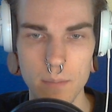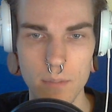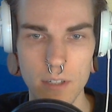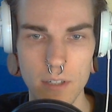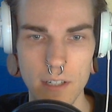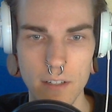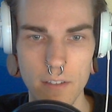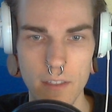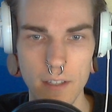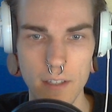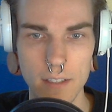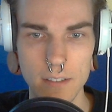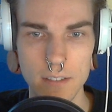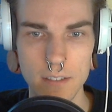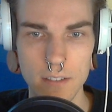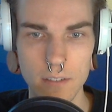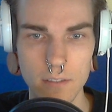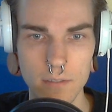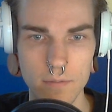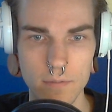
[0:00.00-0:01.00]
or anything,
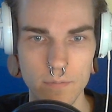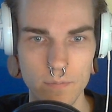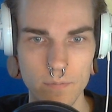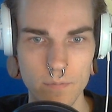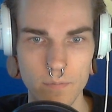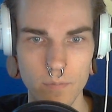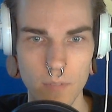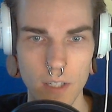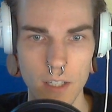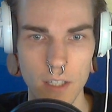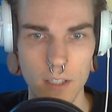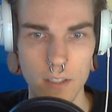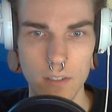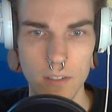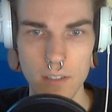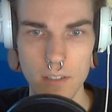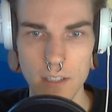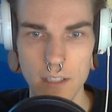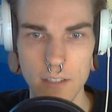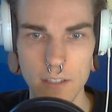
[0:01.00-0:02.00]
so
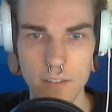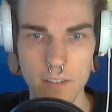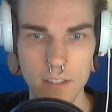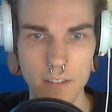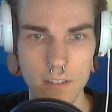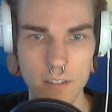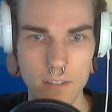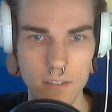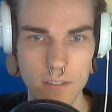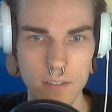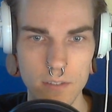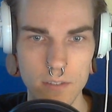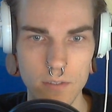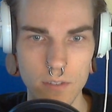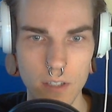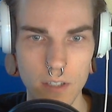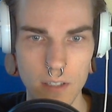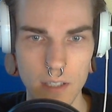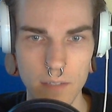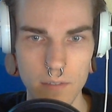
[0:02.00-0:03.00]
No, I currently do
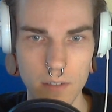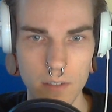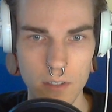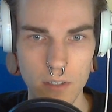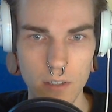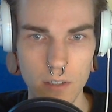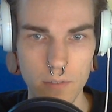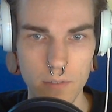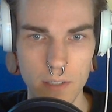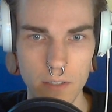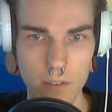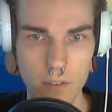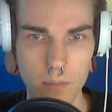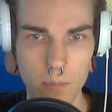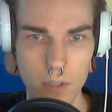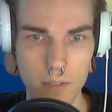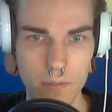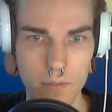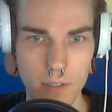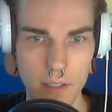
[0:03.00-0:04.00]
not have a girlfriend or a
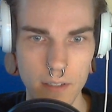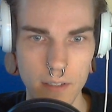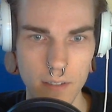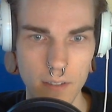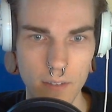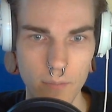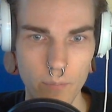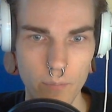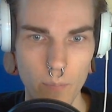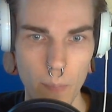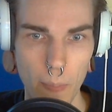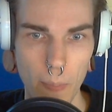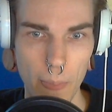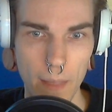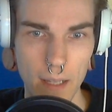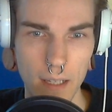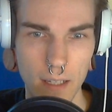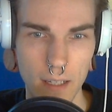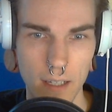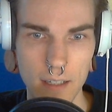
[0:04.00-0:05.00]
boyfriend.
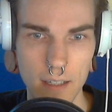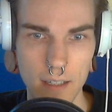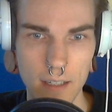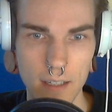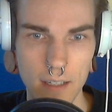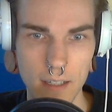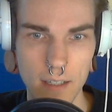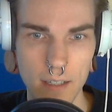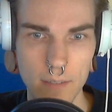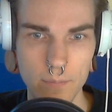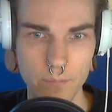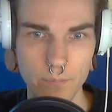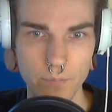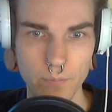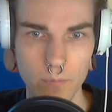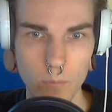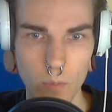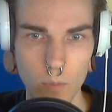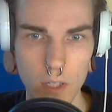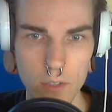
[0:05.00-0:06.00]

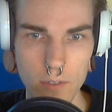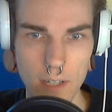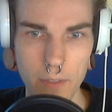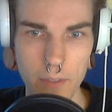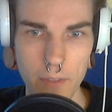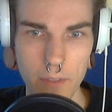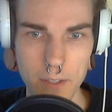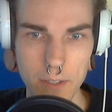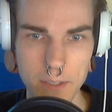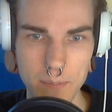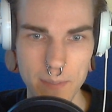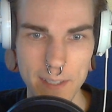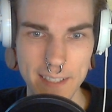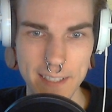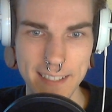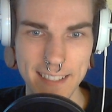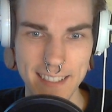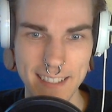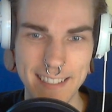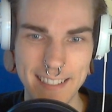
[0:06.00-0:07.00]
Why do you have those
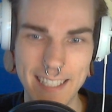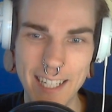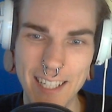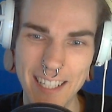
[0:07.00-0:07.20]
piercings?